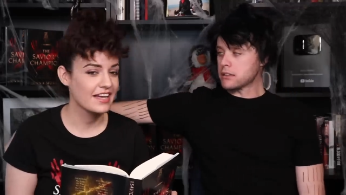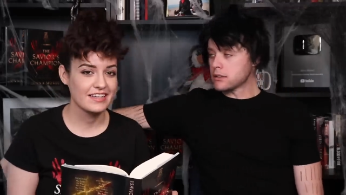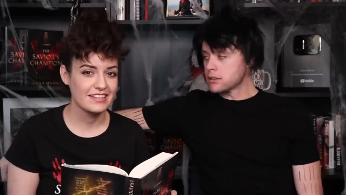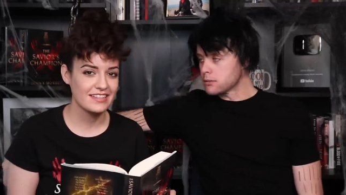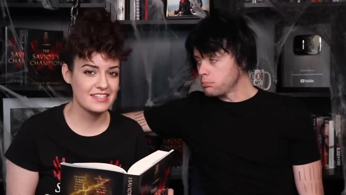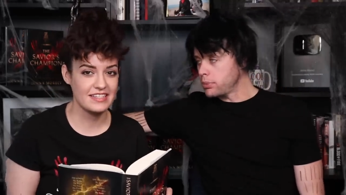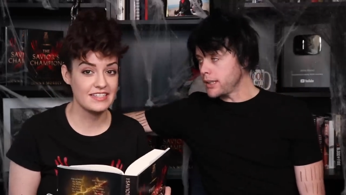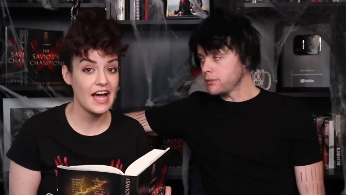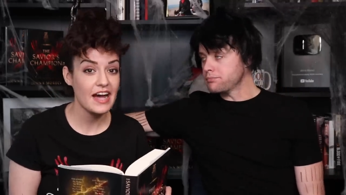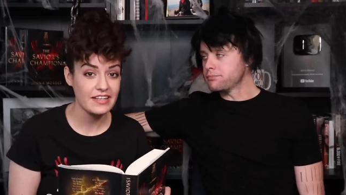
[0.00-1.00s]
Speaker 1: Yeah.
Speaker 2: That's
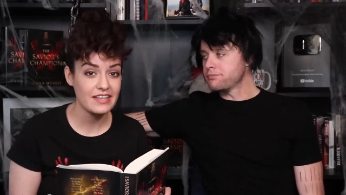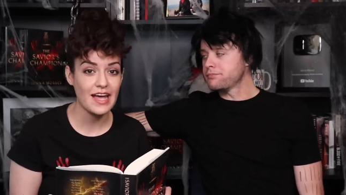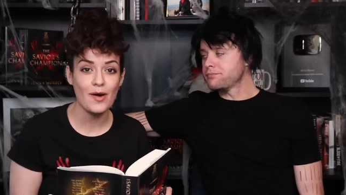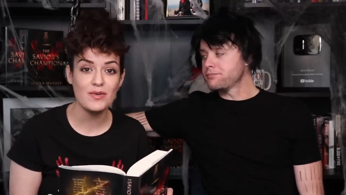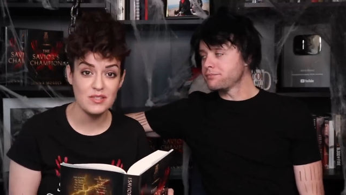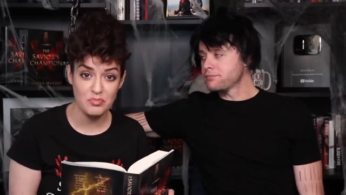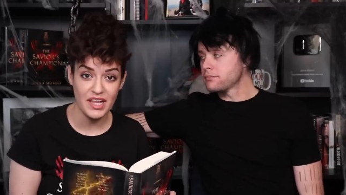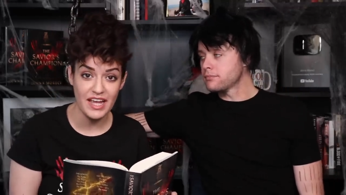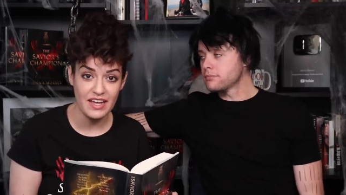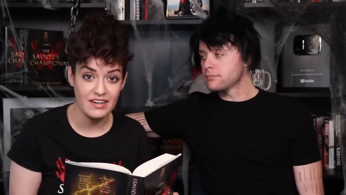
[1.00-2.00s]
exactly, but... that was the
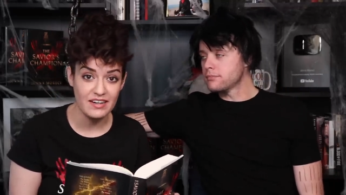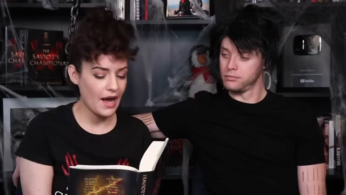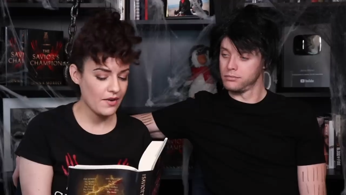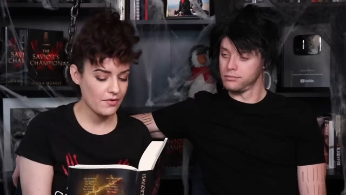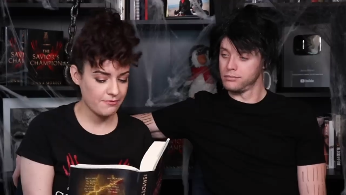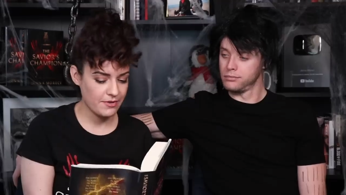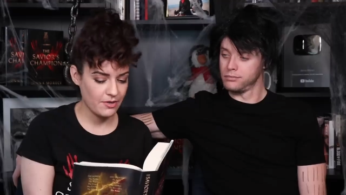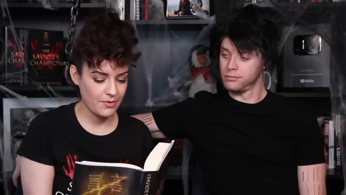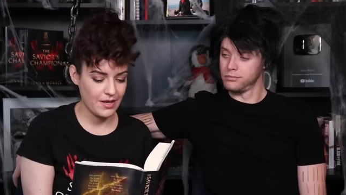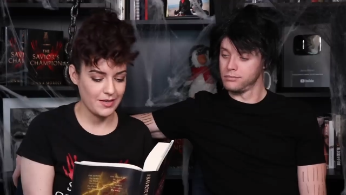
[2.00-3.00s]
plan. I don't feel
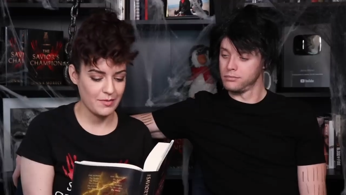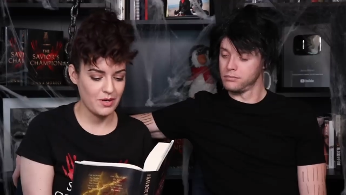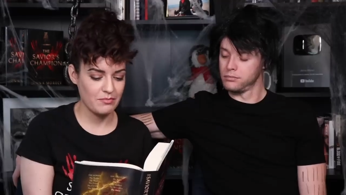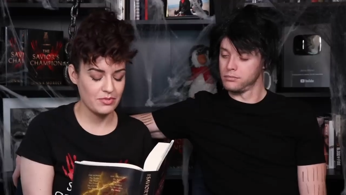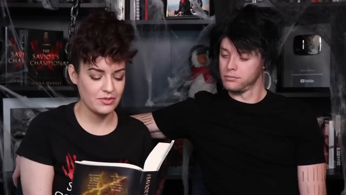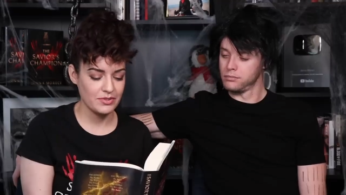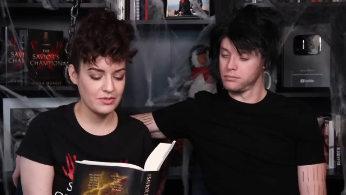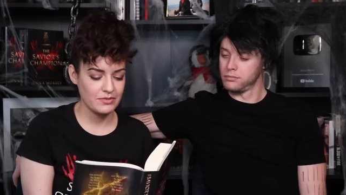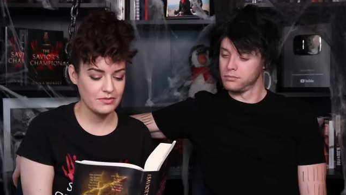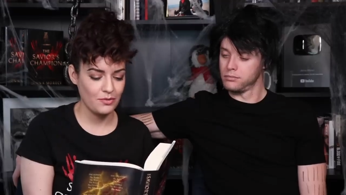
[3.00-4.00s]
well, he mumbled.
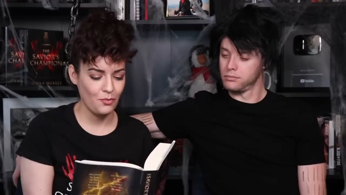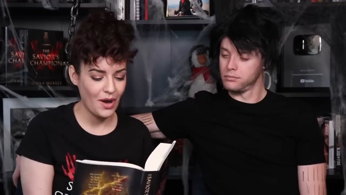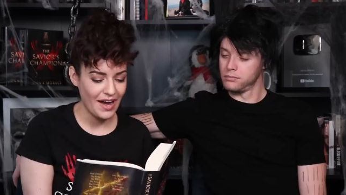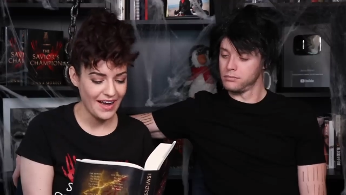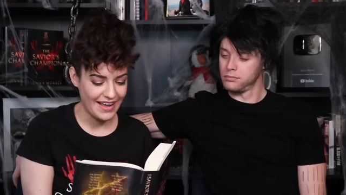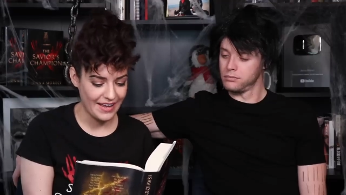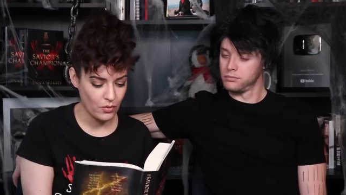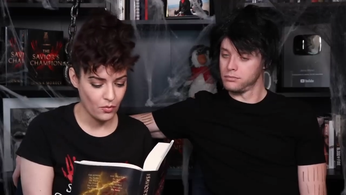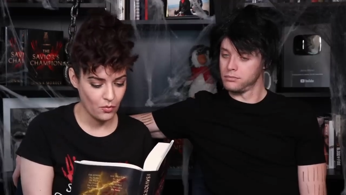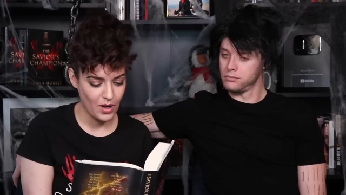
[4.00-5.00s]
Why?
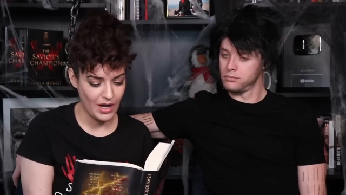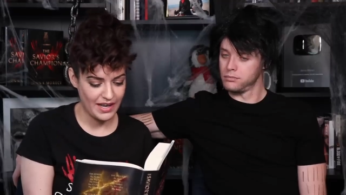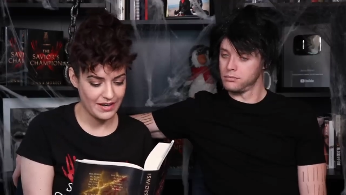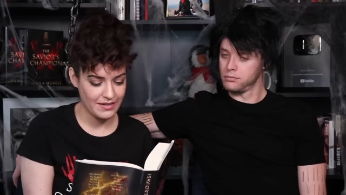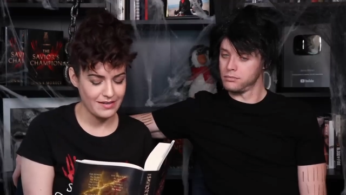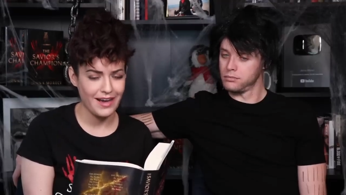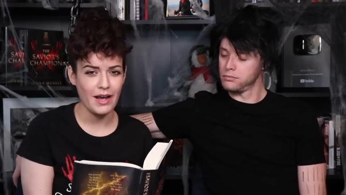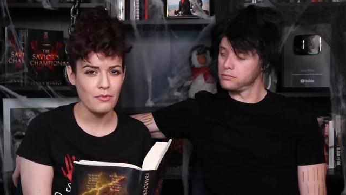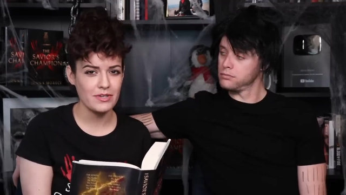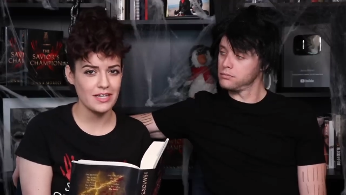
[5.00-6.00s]
Wine.
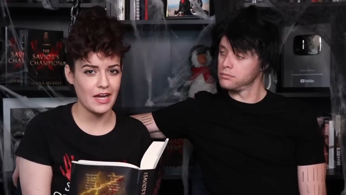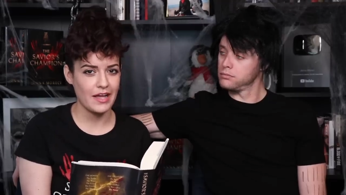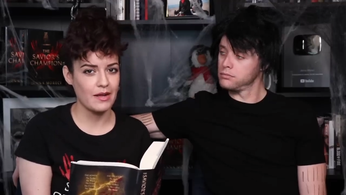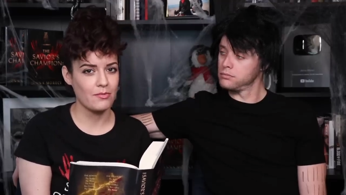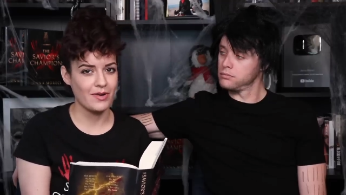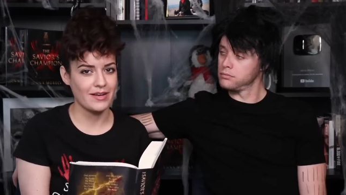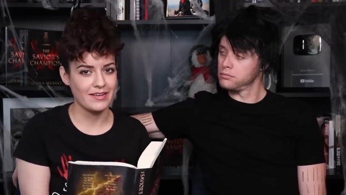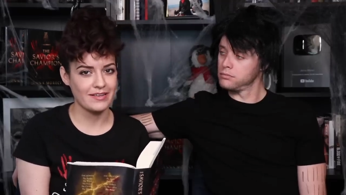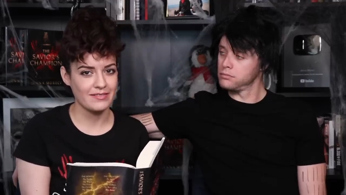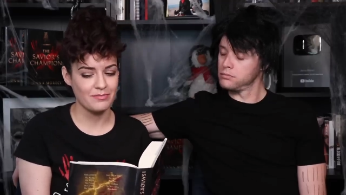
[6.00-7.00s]
I wish I had
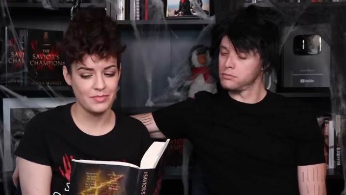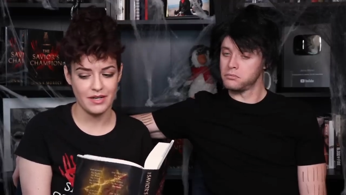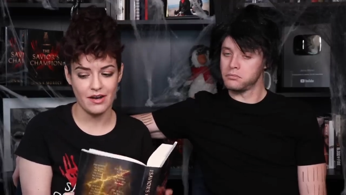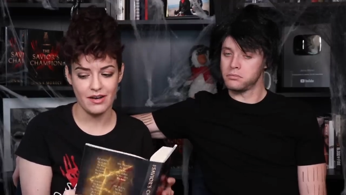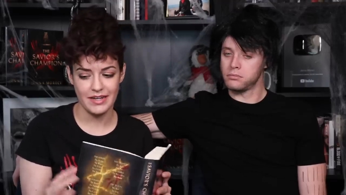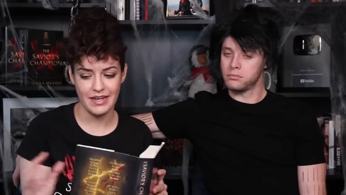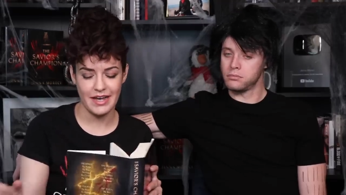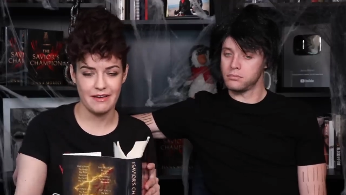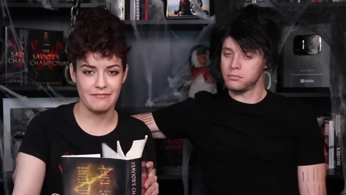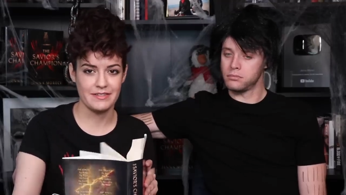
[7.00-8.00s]
wine, but all I
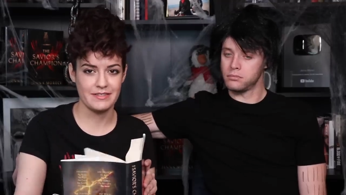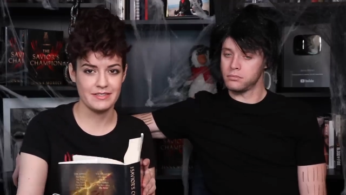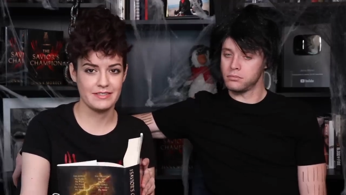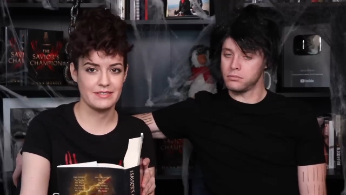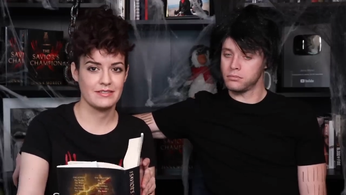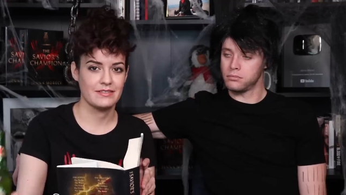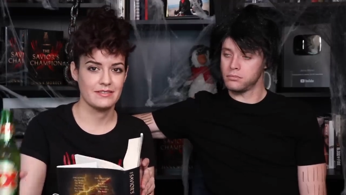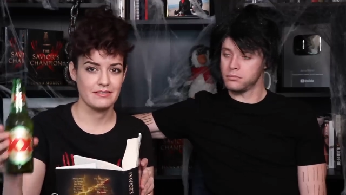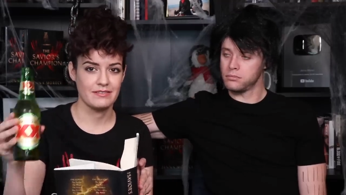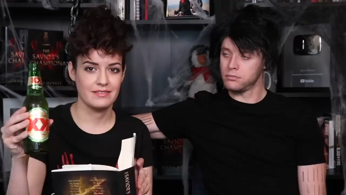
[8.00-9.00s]
have is
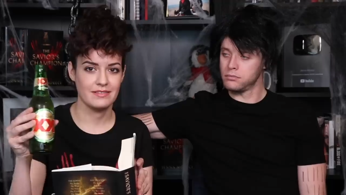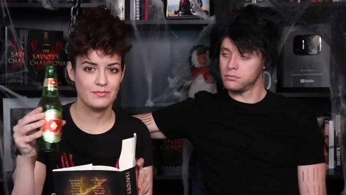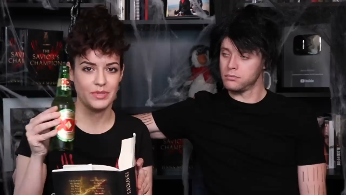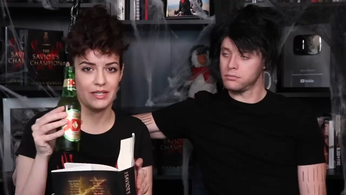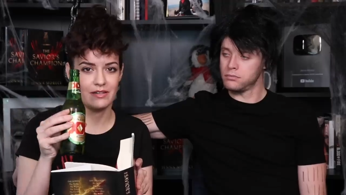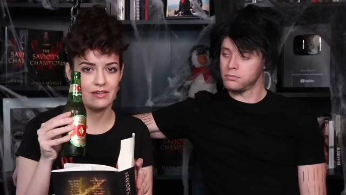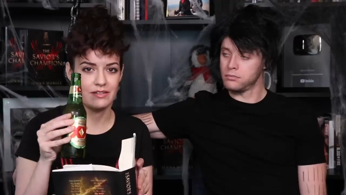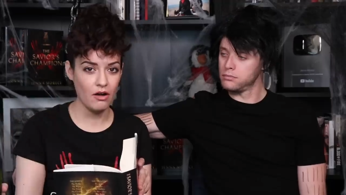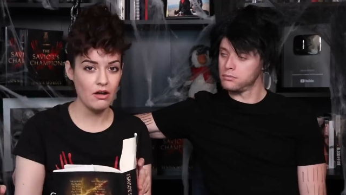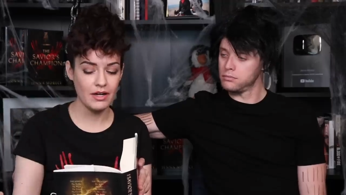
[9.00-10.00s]
beer.
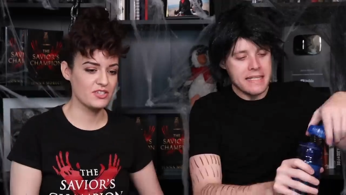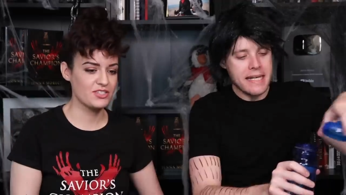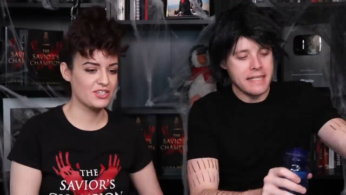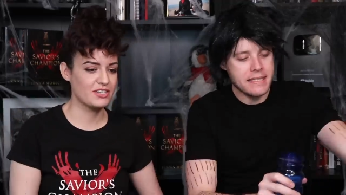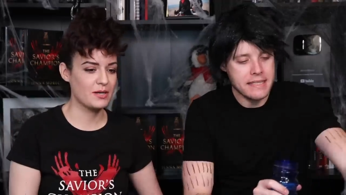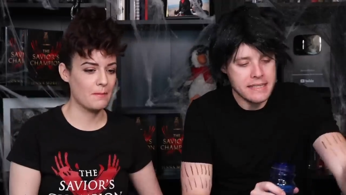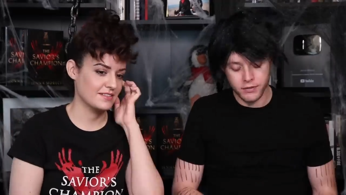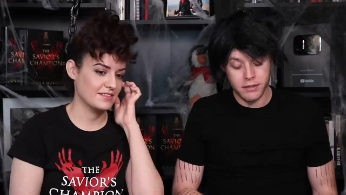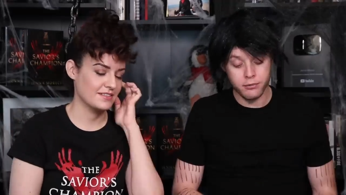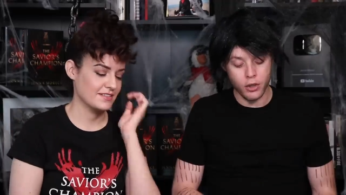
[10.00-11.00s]
Your turn.
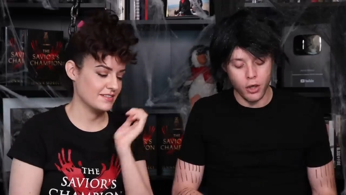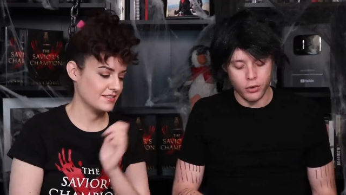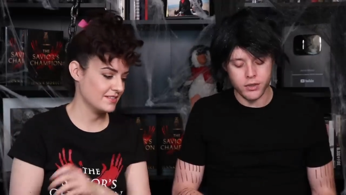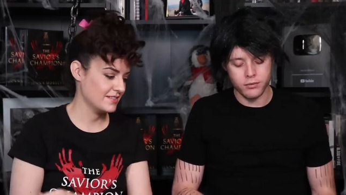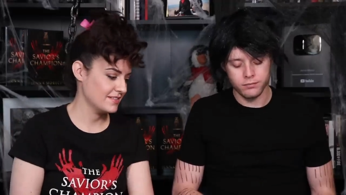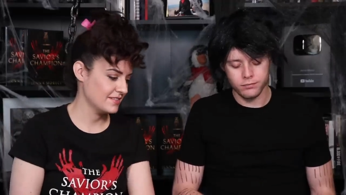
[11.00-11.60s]
Speaker 1: Flynn froze.